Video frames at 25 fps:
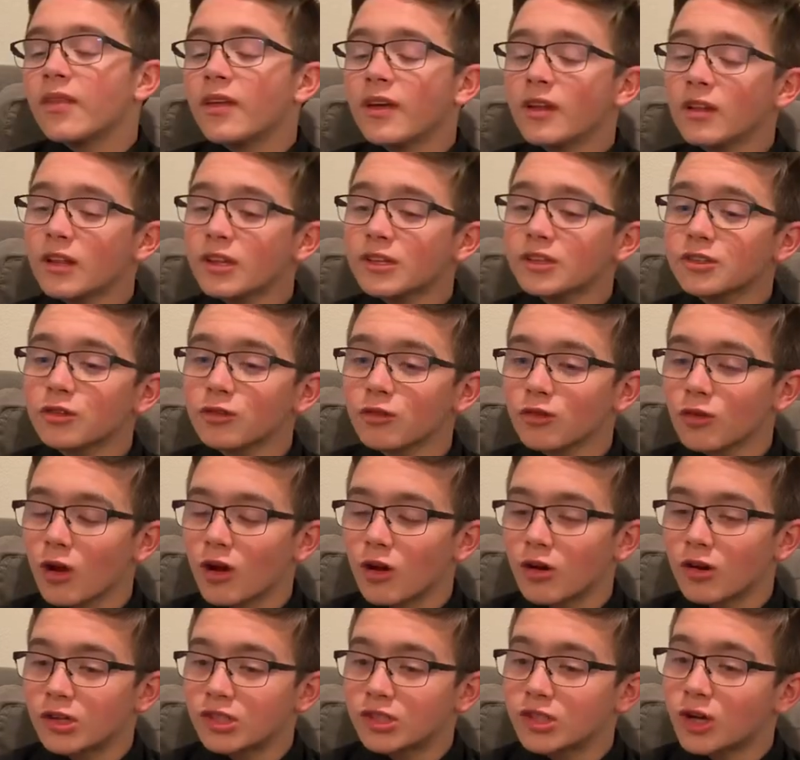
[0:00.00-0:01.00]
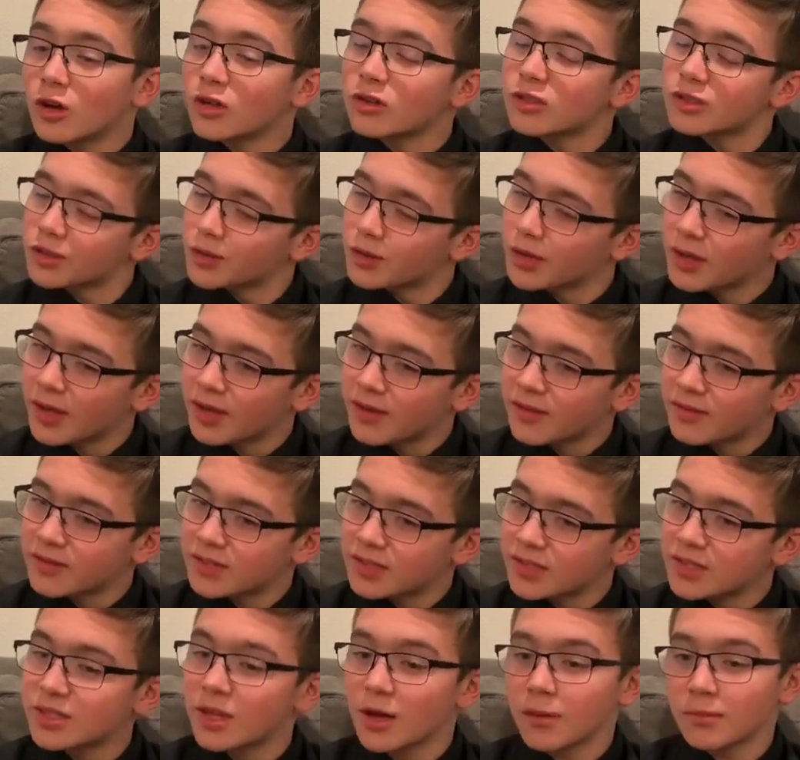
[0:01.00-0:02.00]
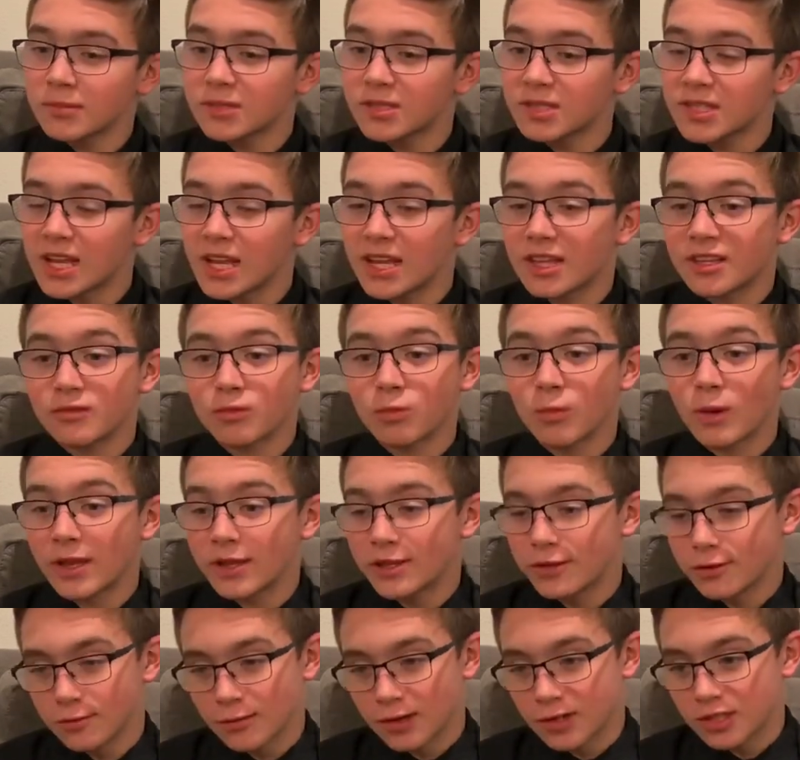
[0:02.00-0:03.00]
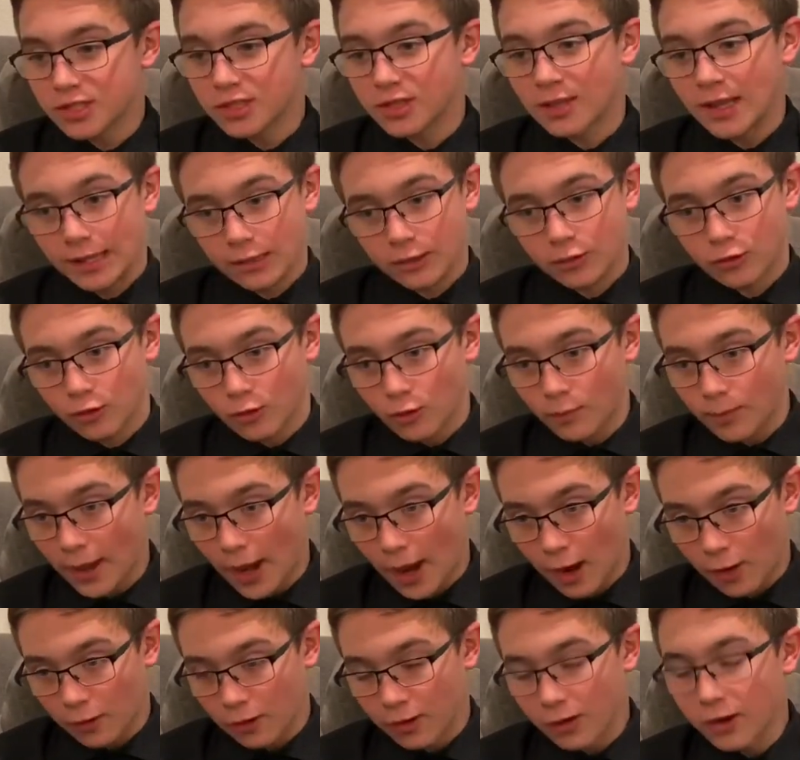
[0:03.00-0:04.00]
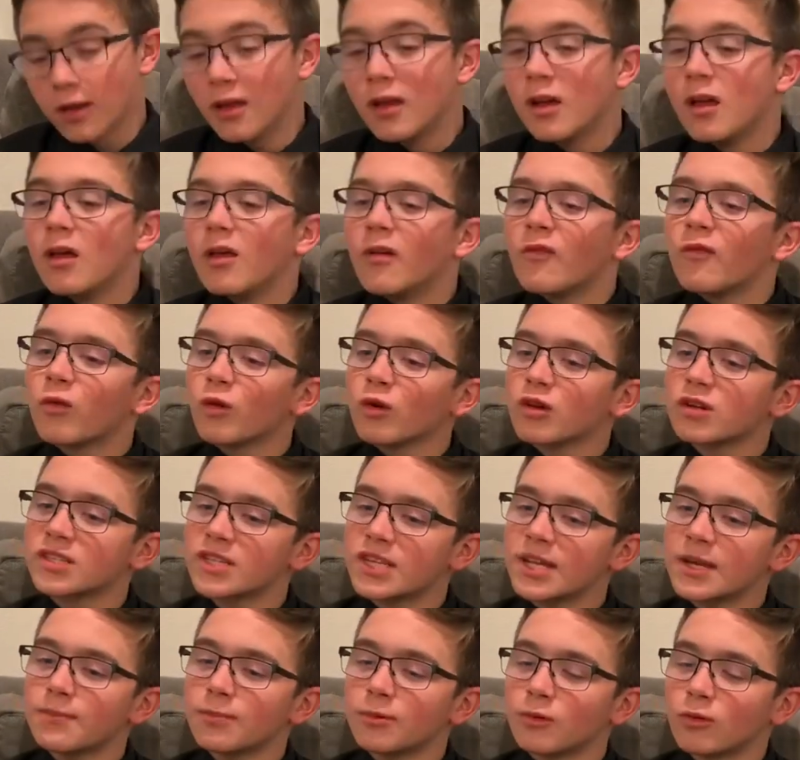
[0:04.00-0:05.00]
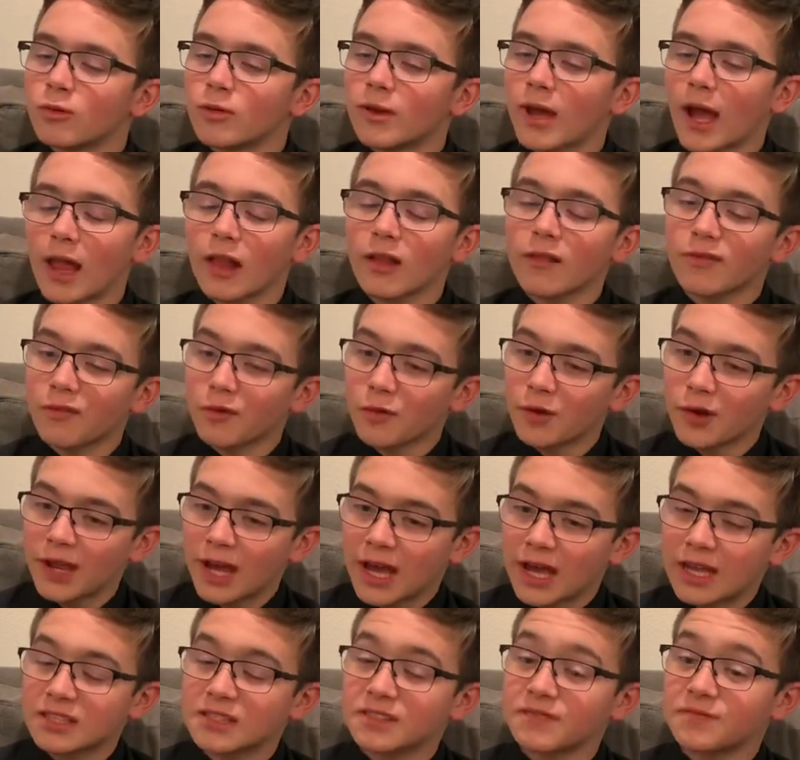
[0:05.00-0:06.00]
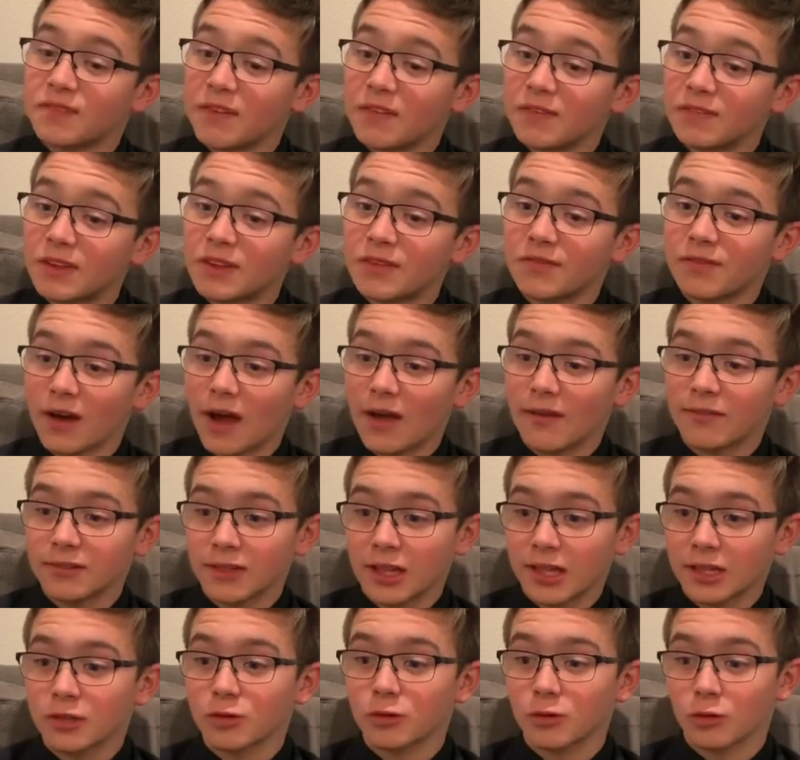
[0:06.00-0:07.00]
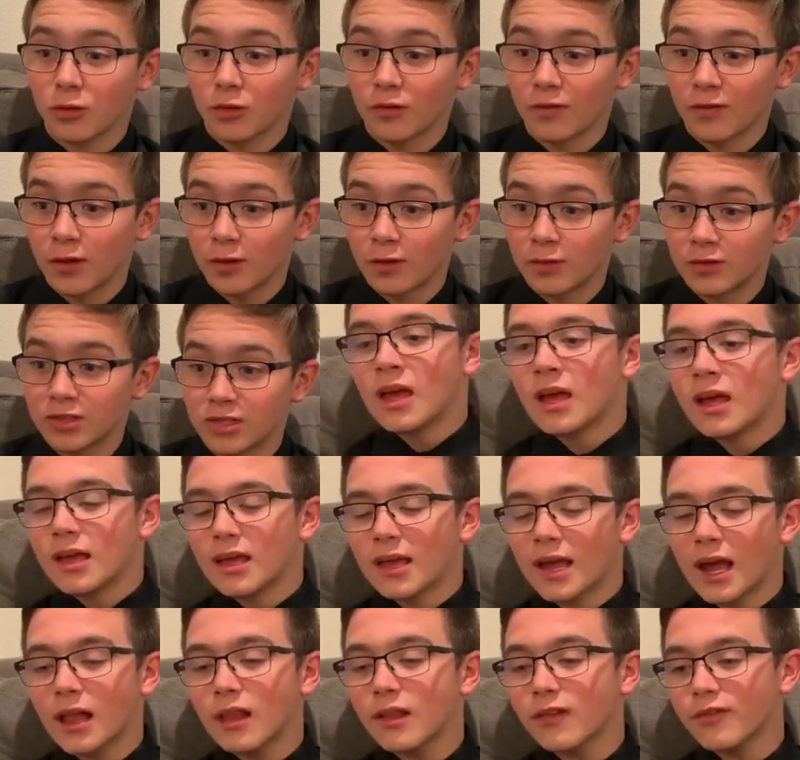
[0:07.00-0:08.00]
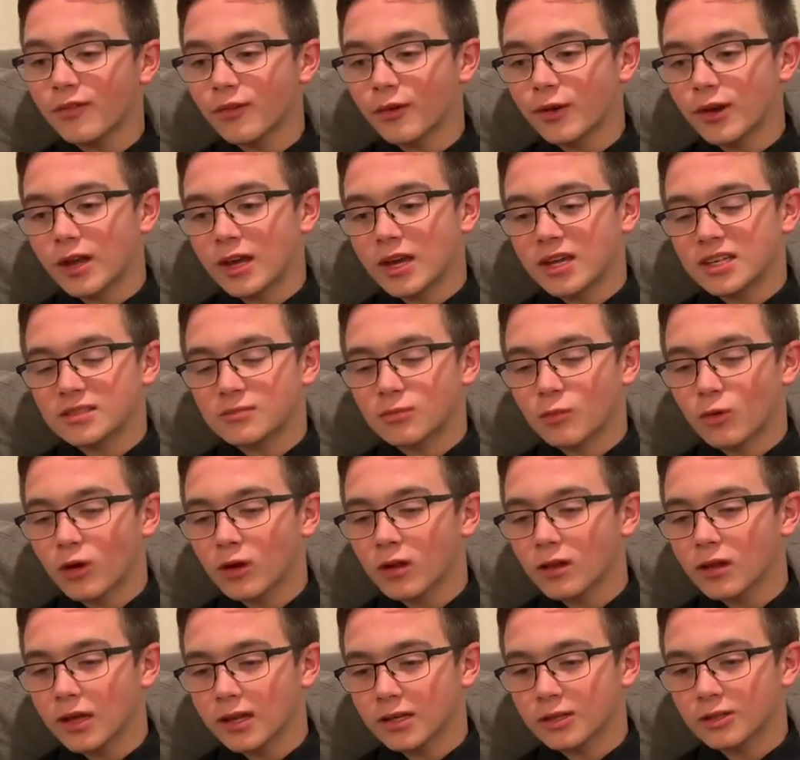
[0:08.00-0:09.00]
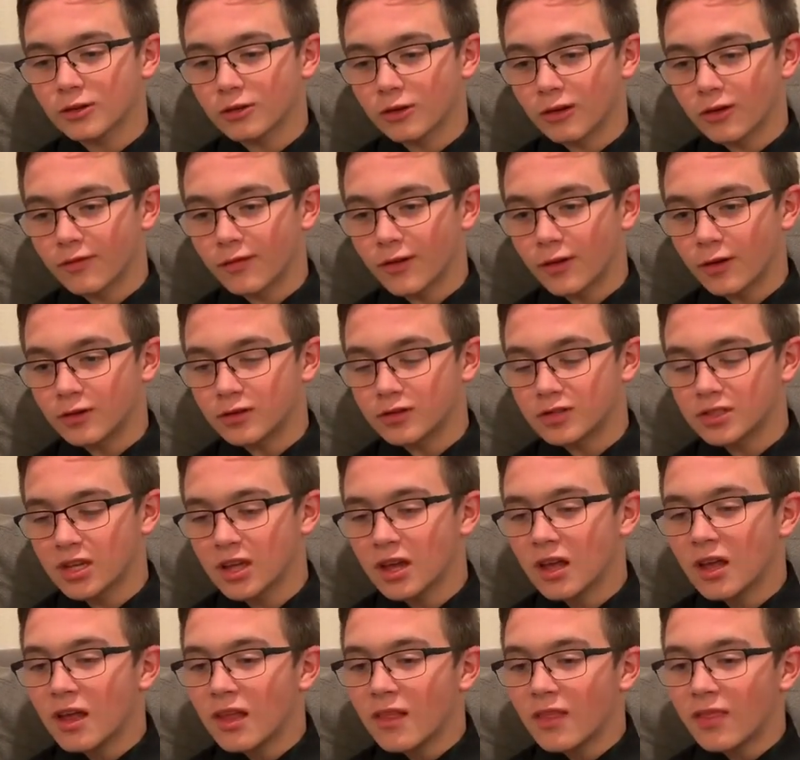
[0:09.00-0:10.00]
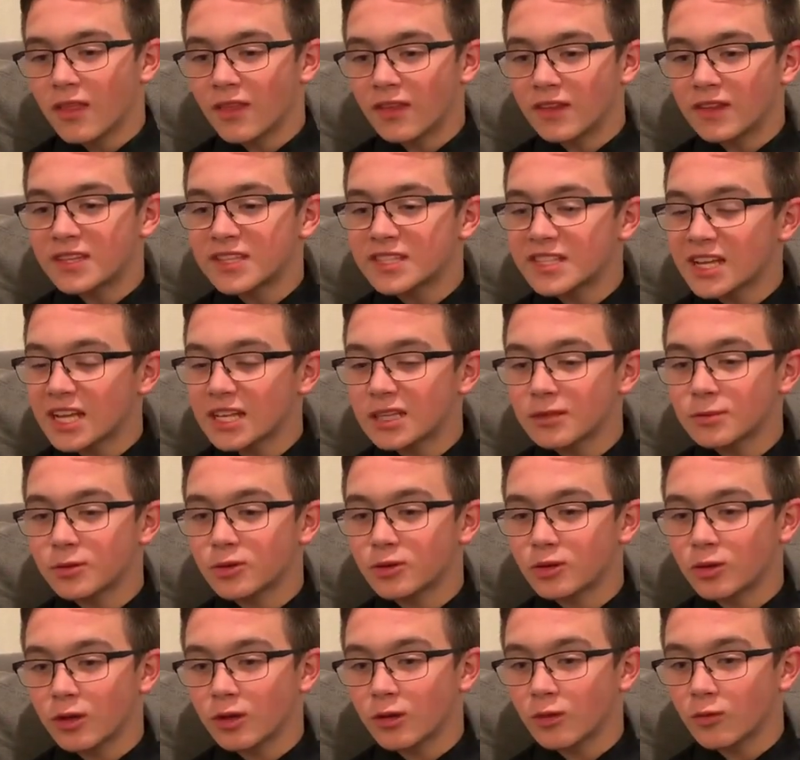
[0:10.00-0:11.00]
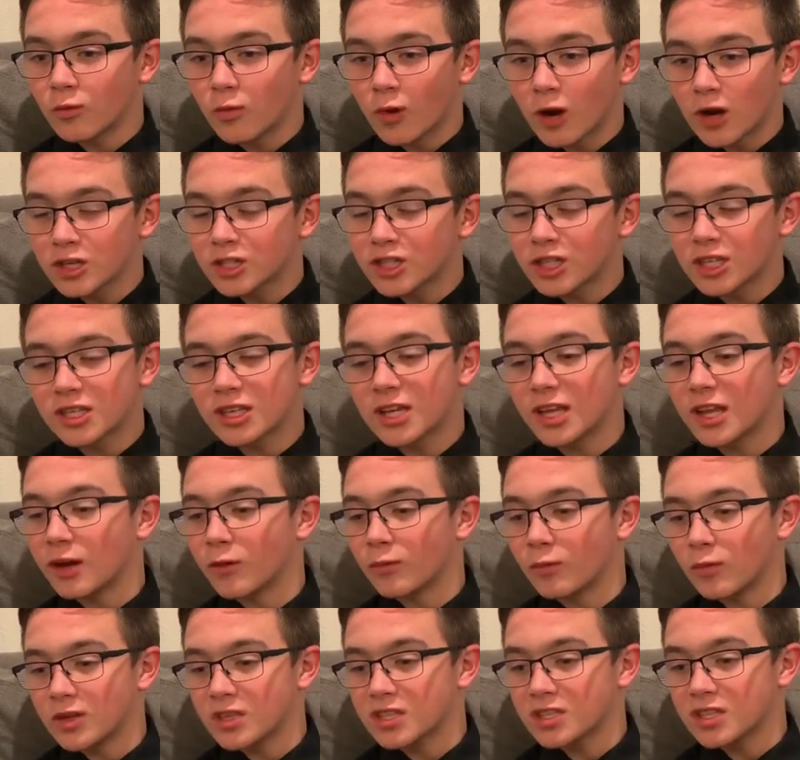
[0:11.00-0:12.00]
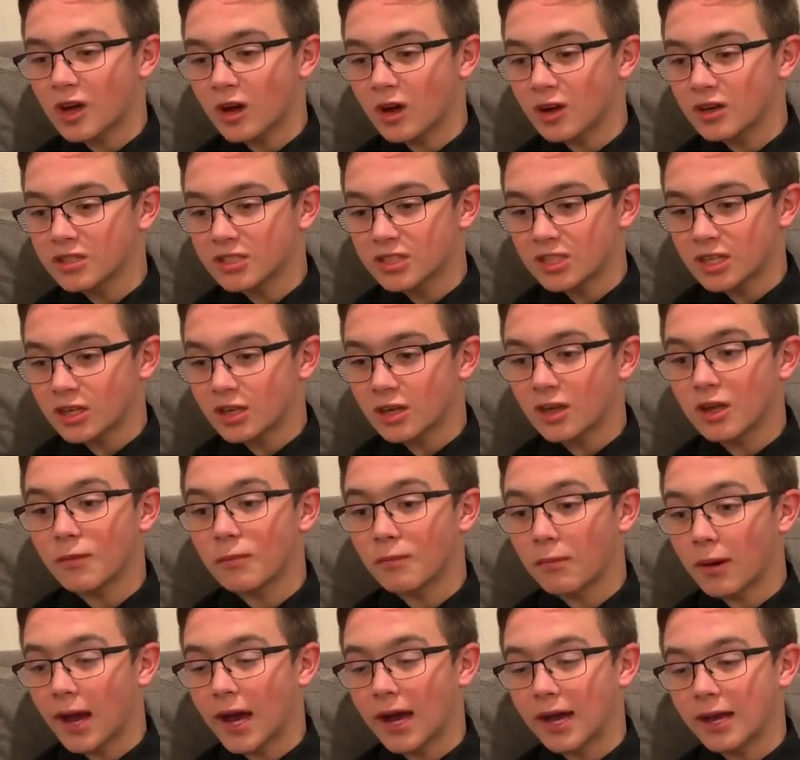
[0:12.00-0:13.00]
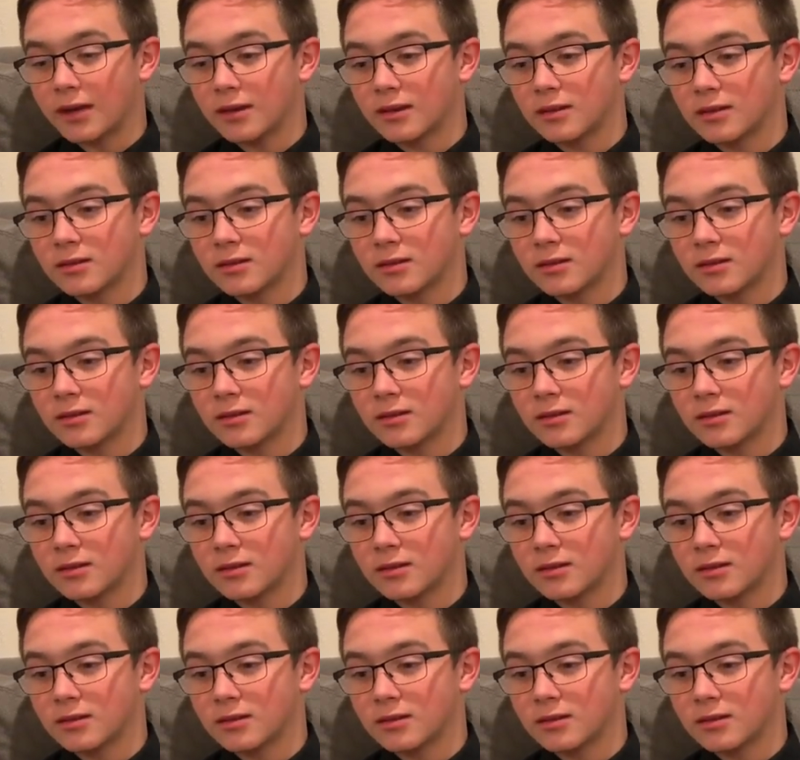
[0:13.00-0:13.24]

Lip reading: Electoral College also gives some states way too much electoral power. For example, California has 55 electoral votes. California has more electoral votes than the states between Washington and Wisconsin combined.